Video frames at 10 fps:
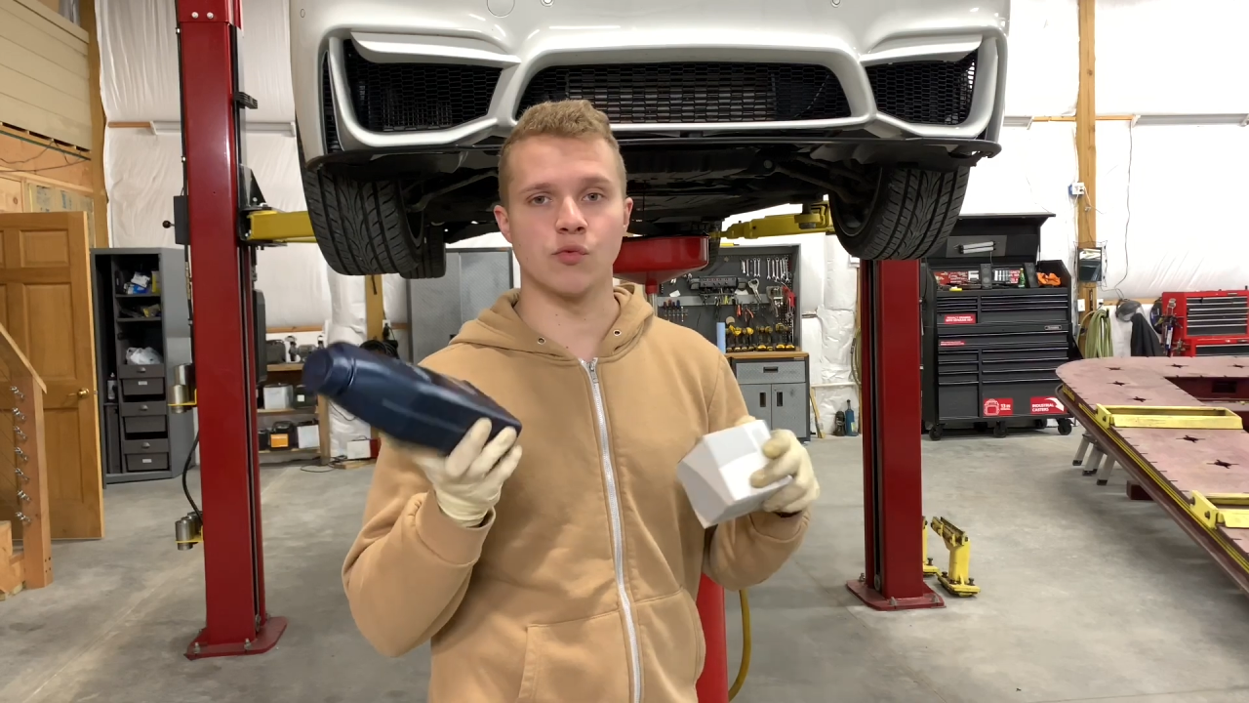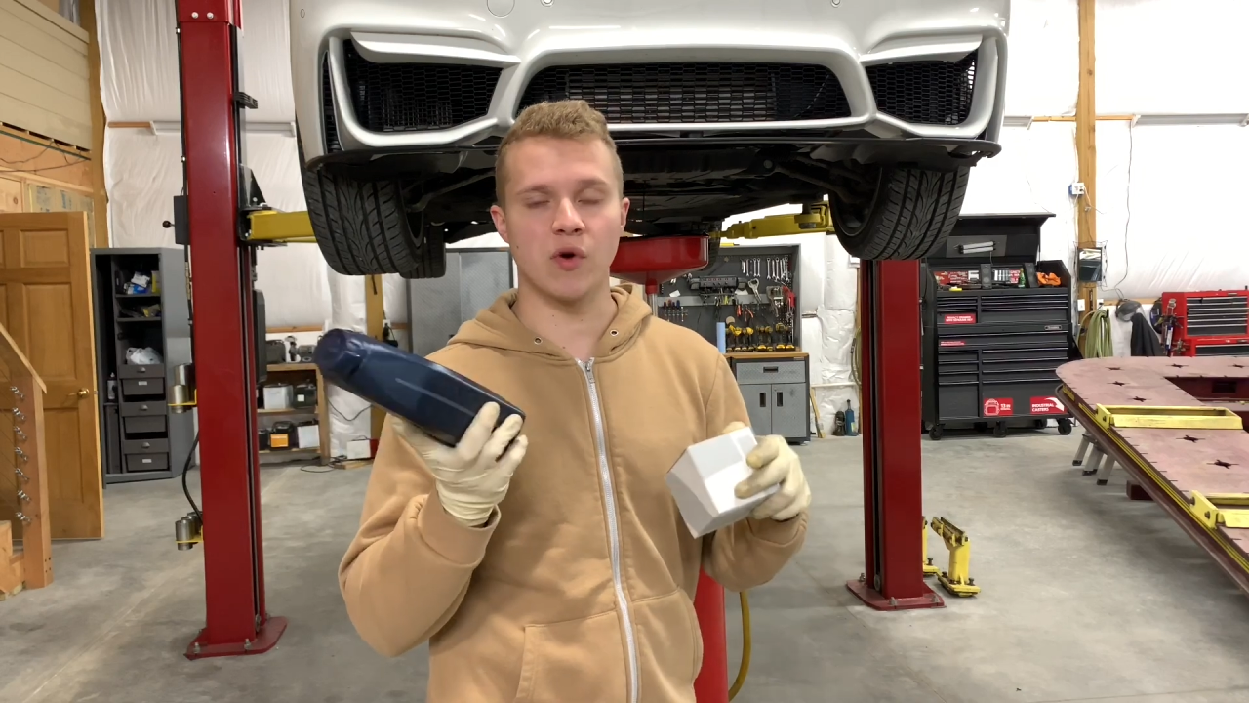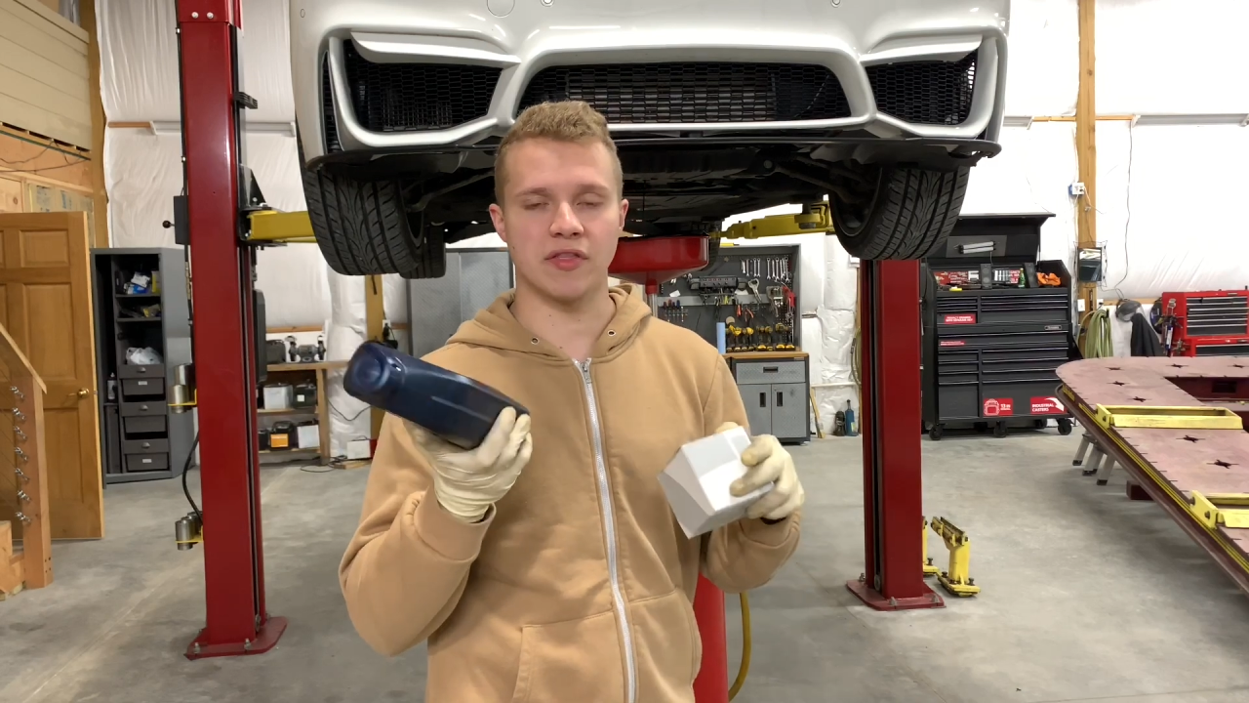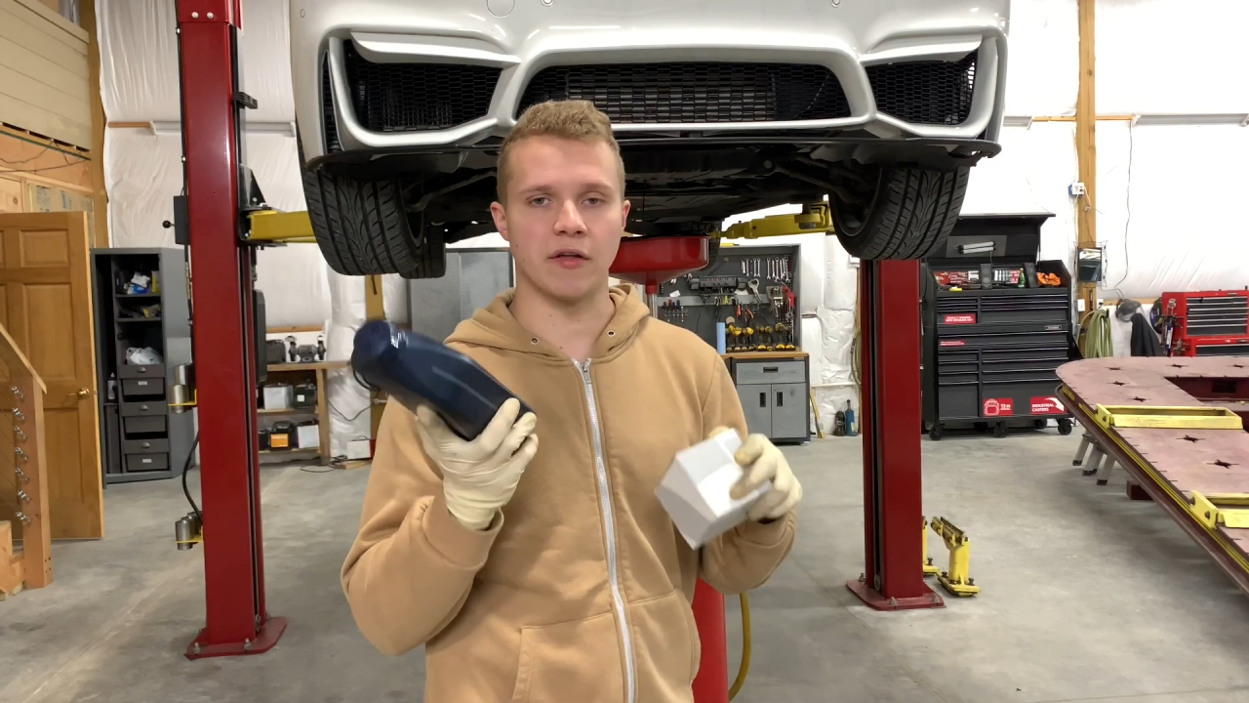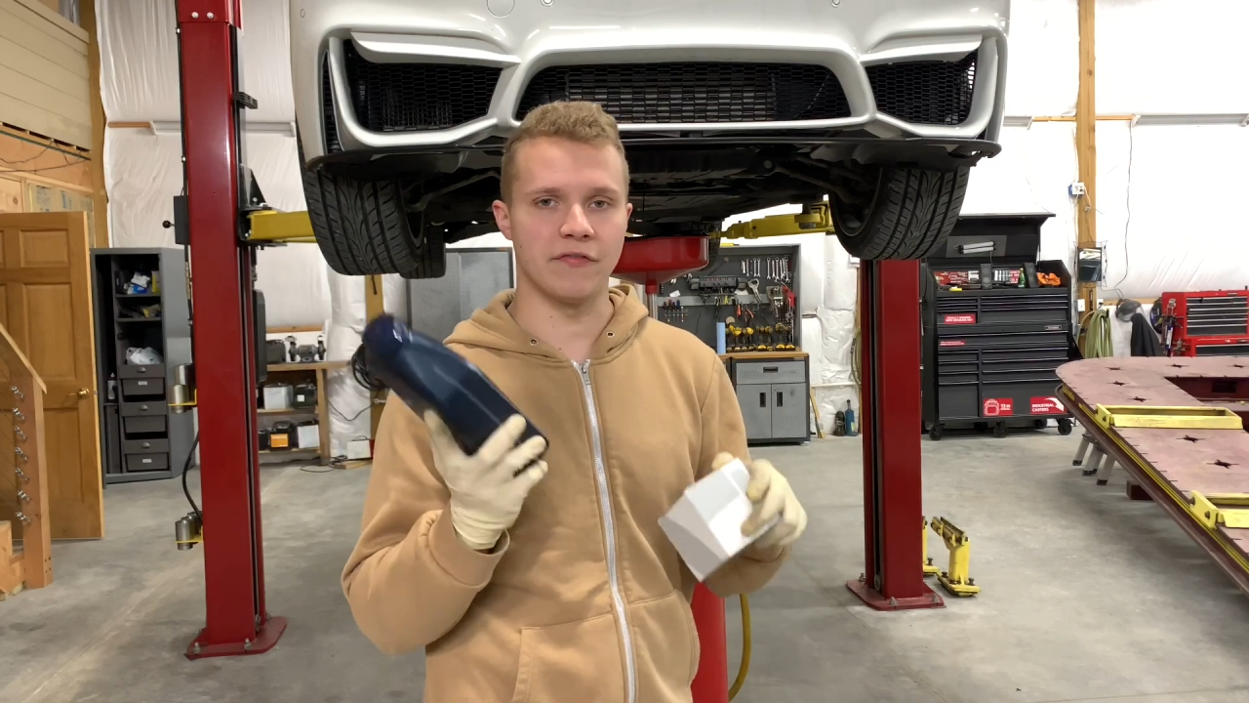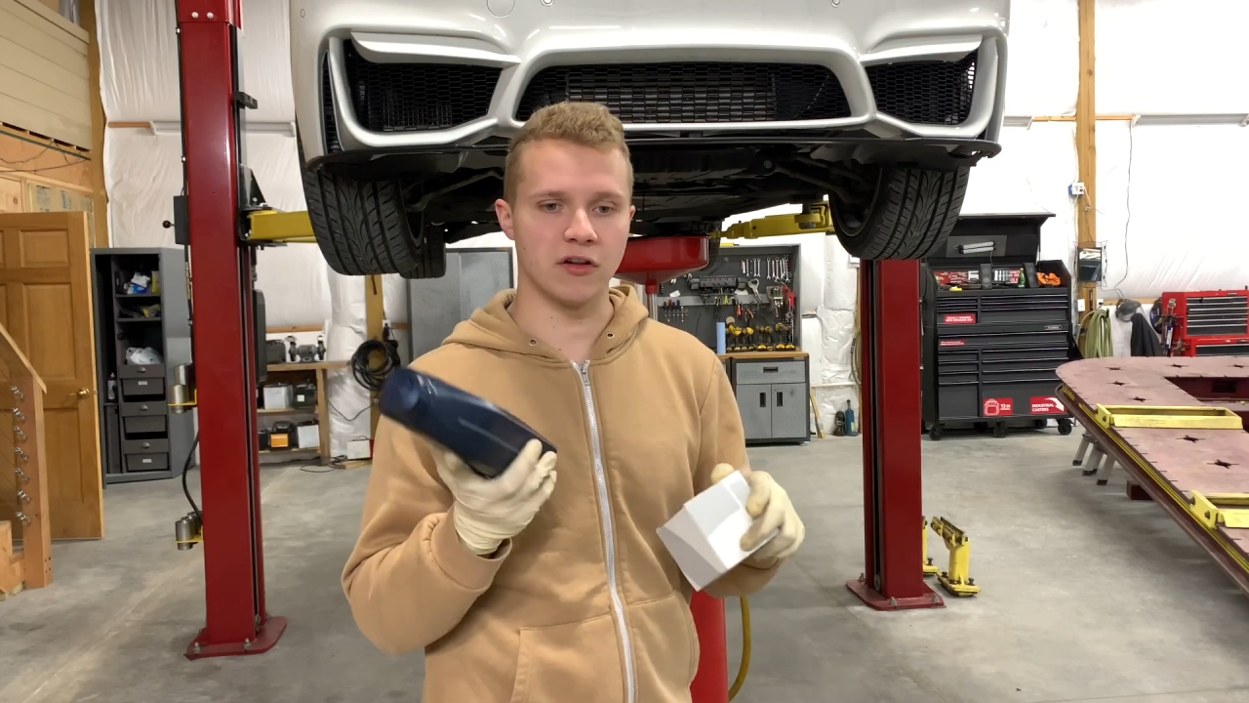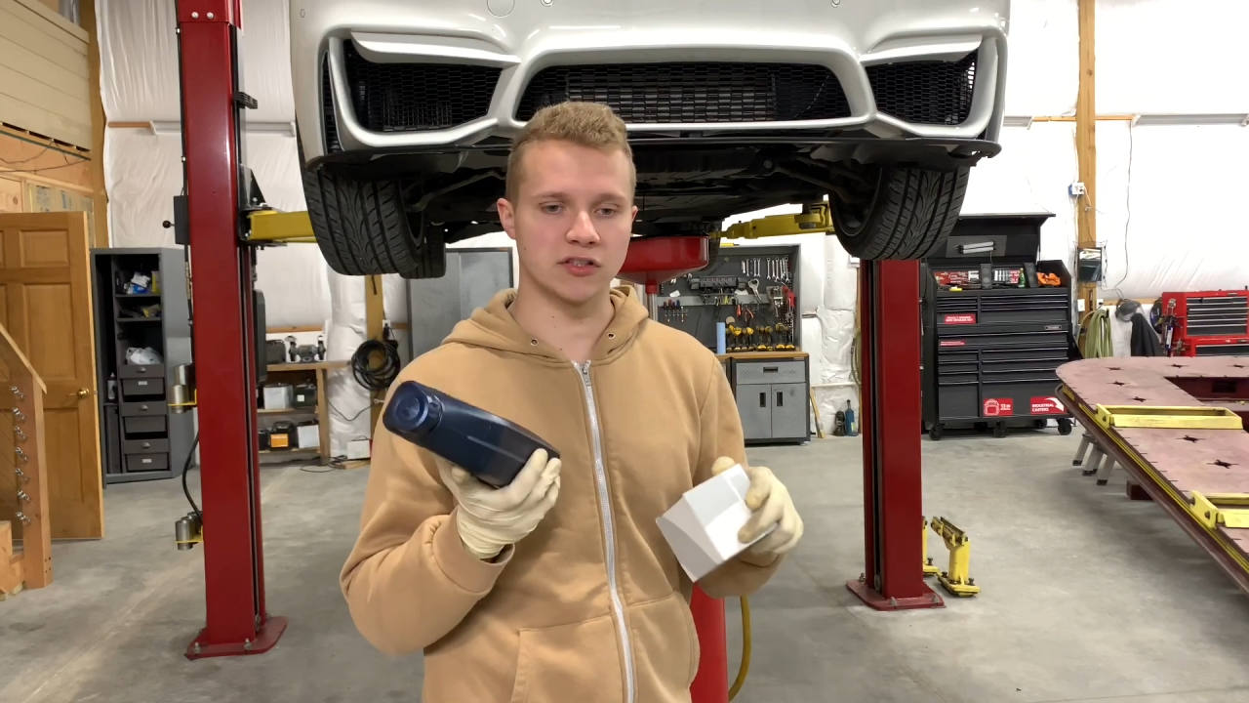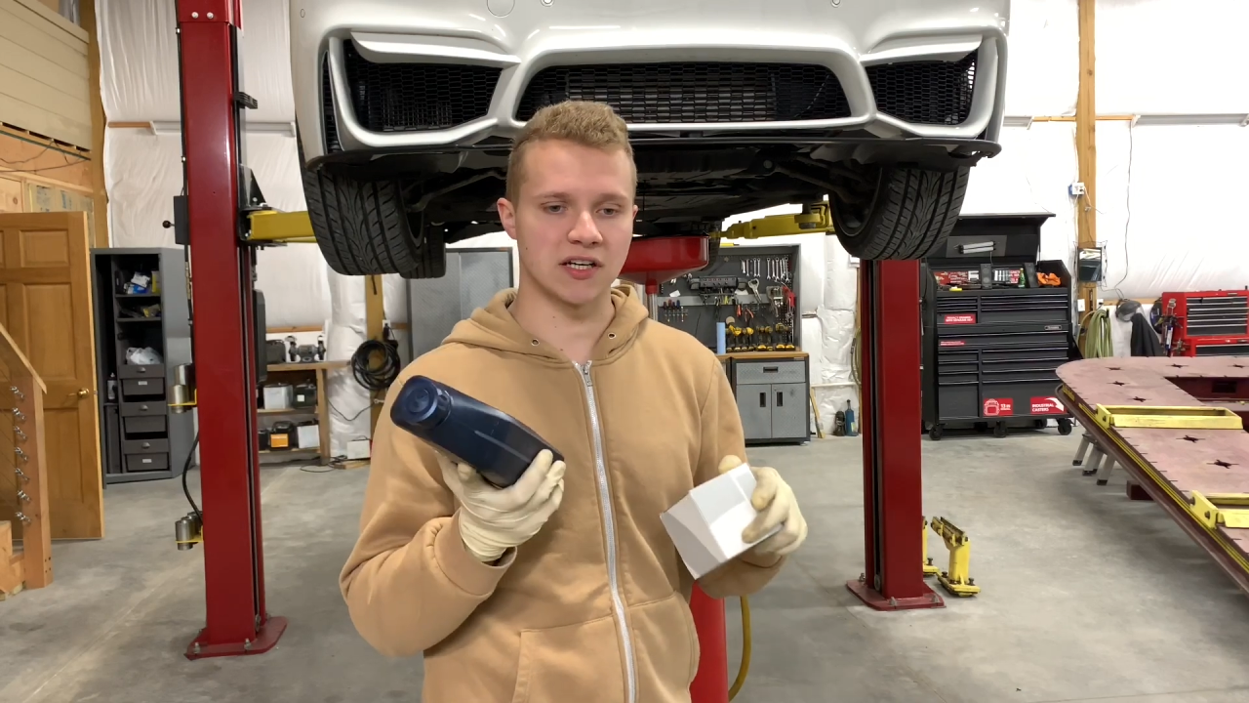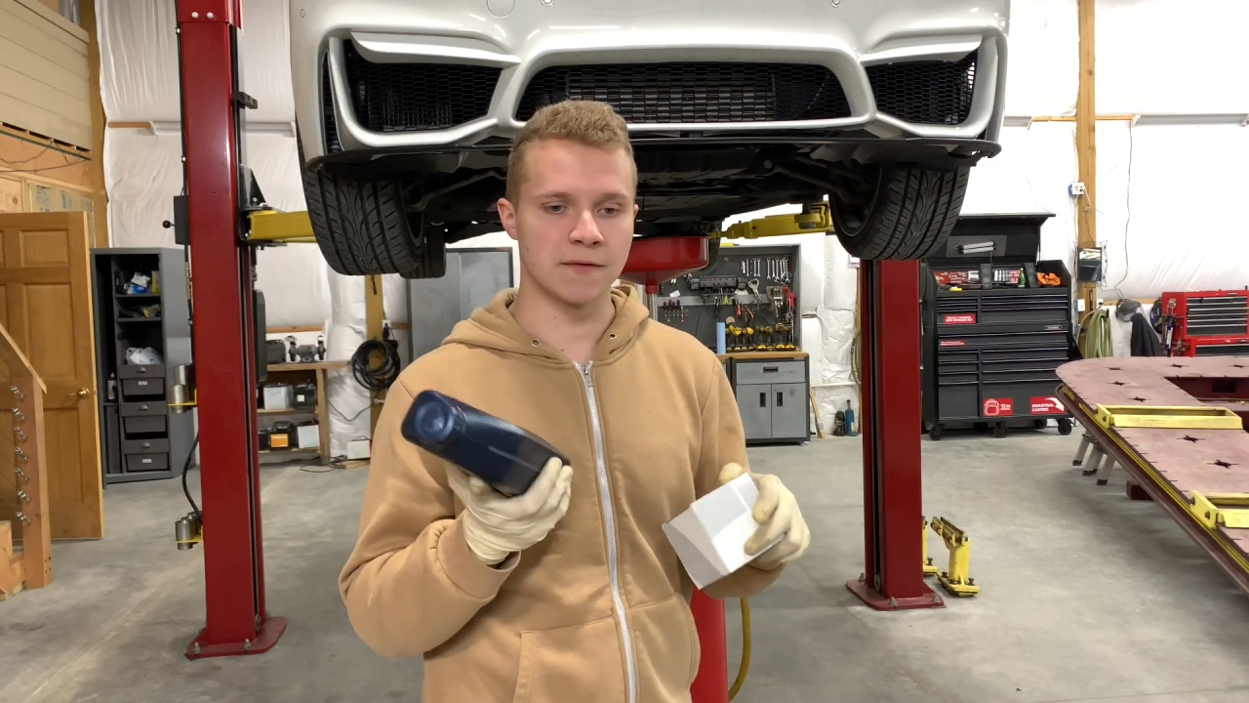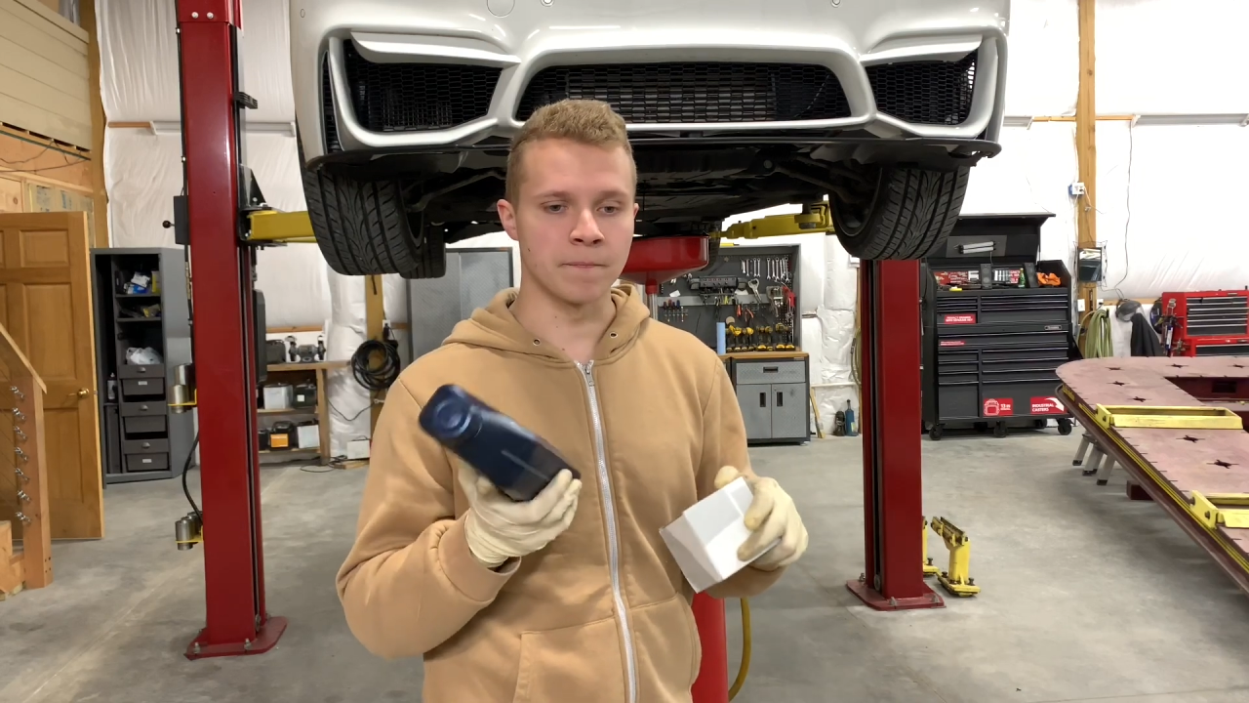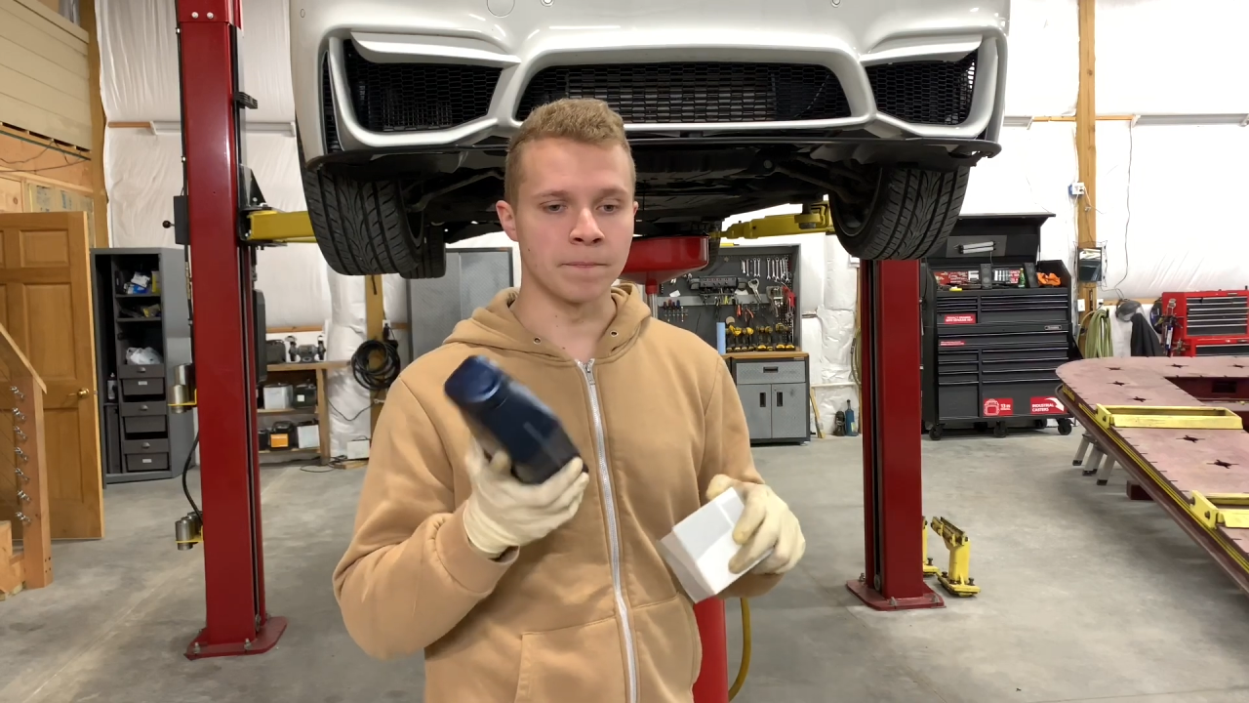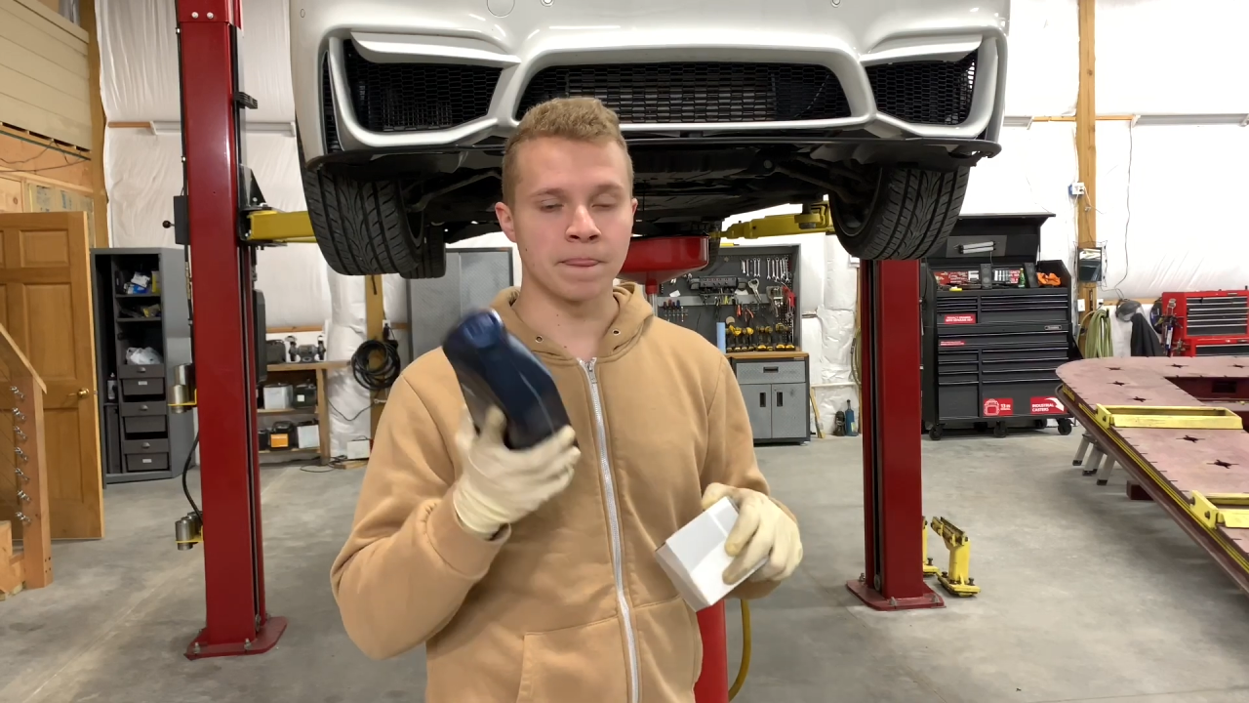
with the filter